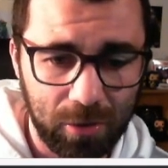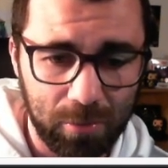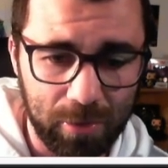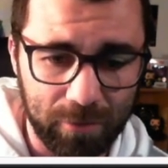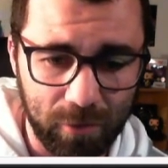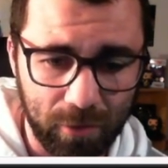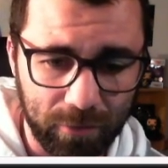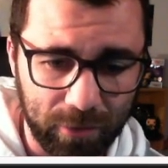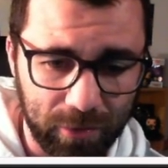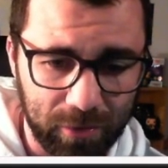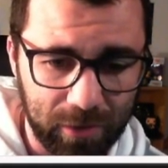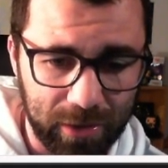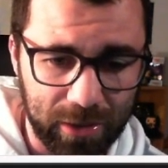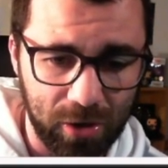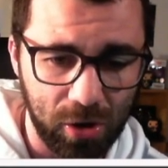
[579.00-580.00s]
We've
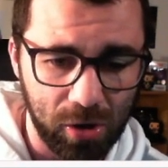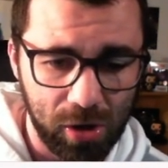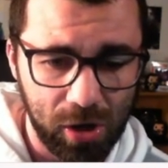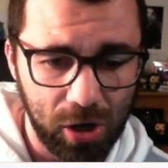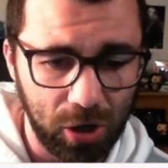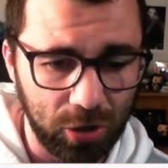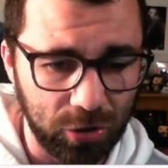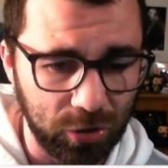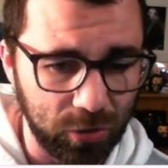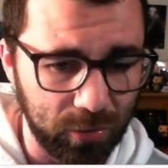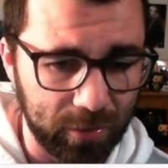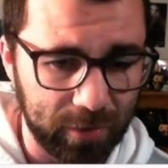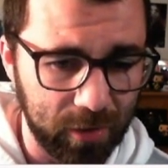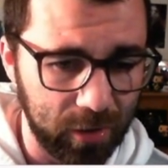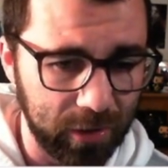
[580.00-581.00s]
obviously got our
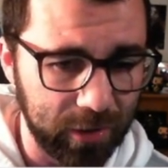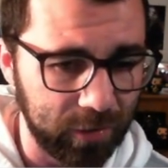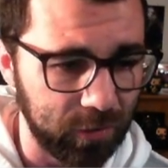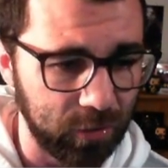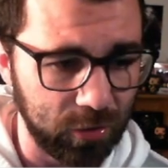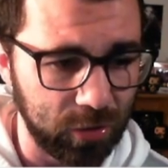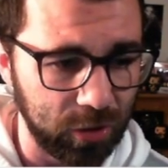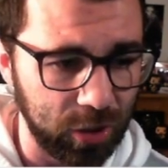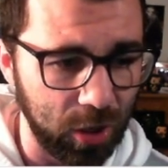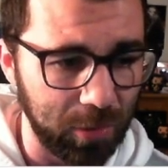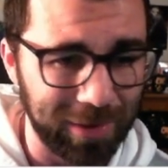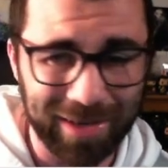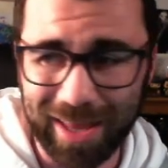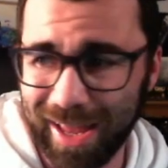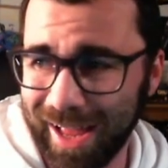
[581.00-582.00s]
new signings who can go
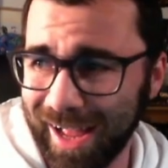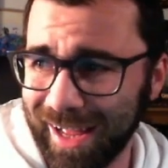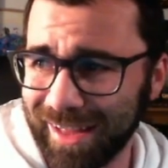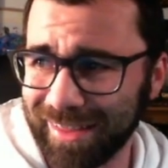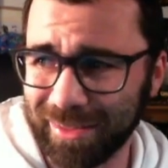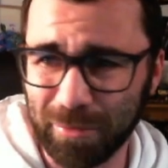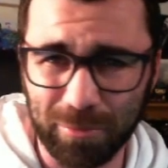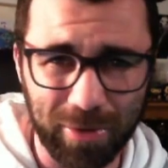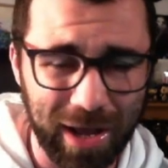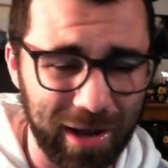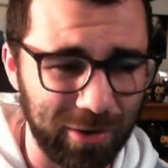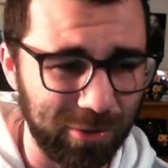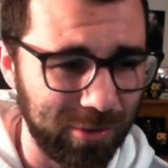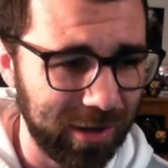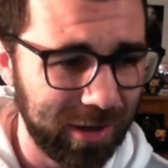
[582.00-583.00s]
in there as
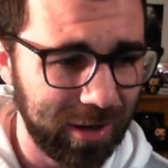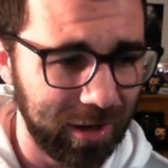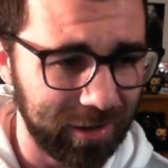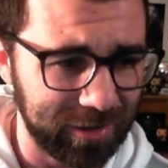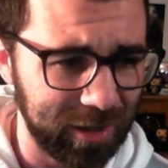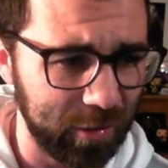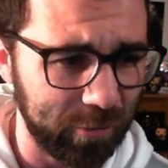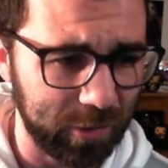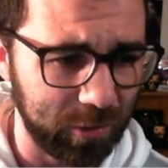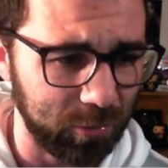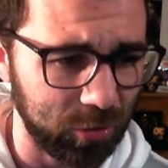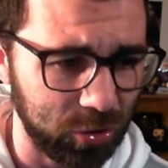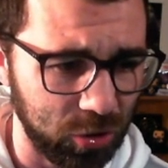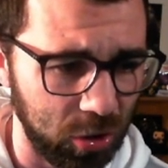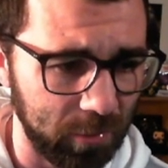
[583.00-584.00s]
well. I definitely
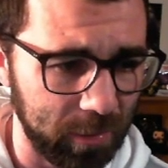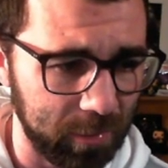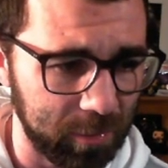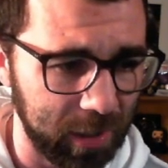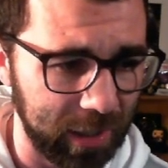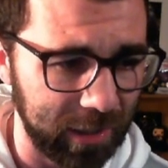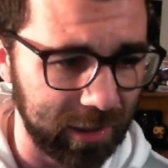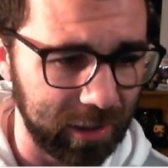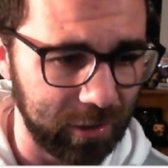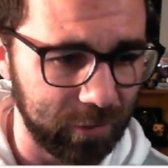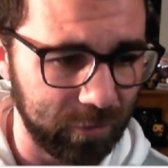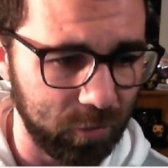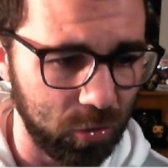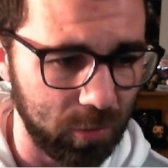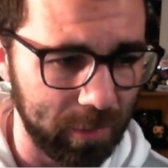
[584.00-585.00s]
would not be playing this
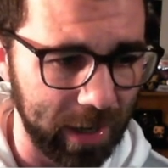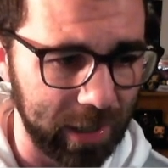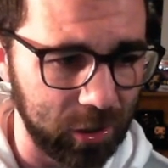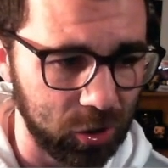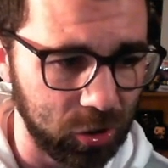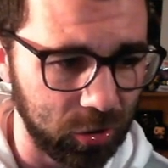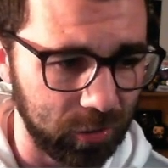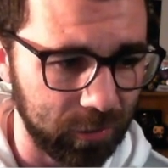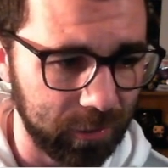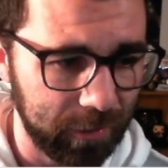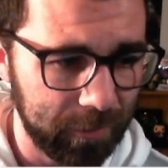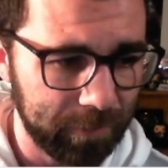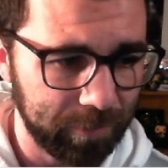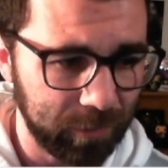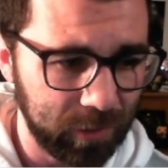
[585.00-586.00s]
formation.
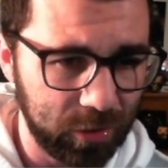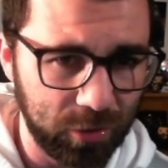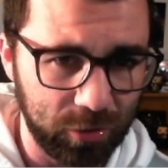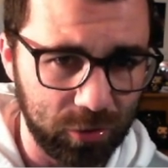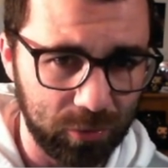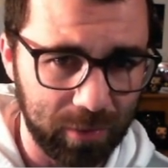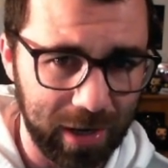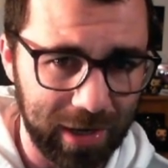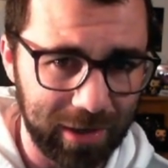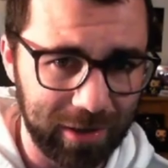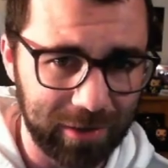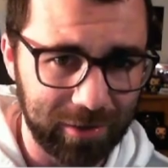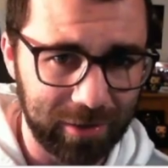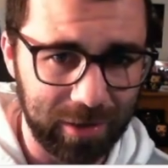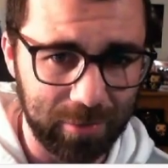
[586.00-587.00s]

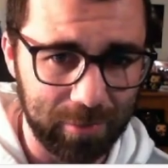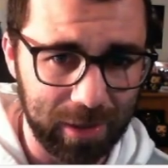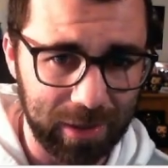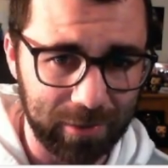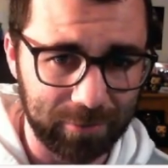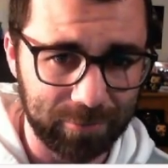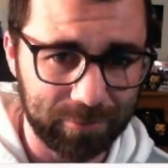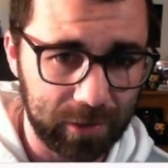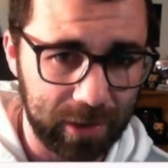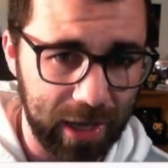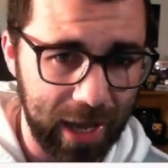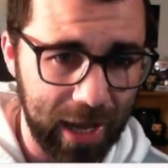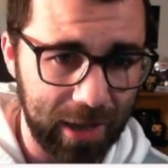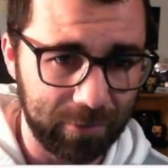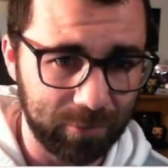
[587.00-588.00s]
Cucurella, I mean,
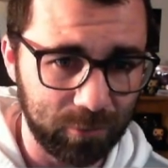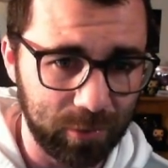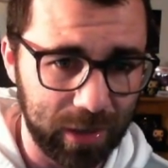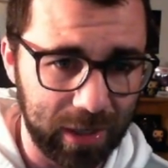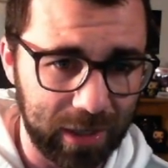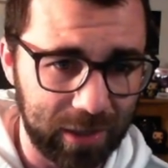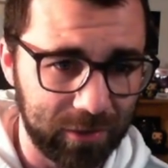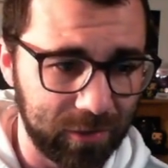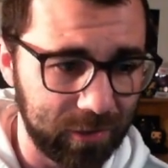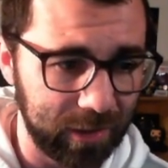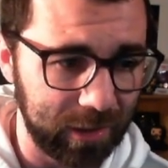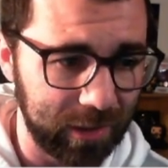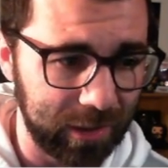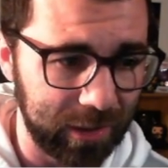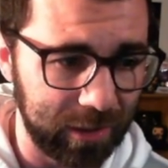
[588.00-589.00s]
yeah,
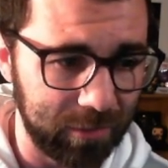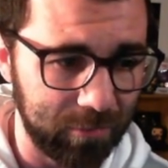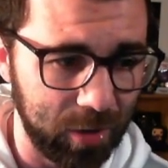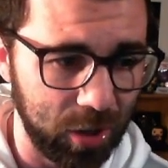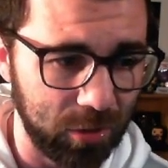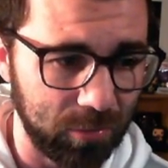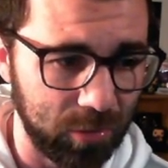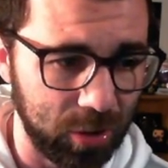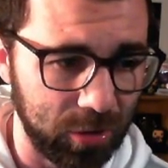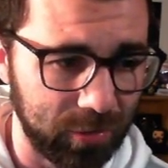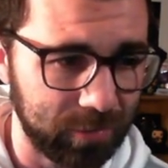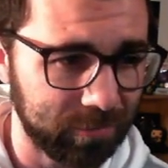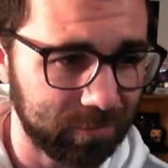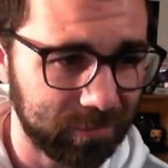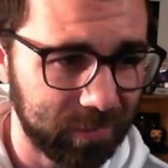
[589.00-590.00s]
realistically at the moment,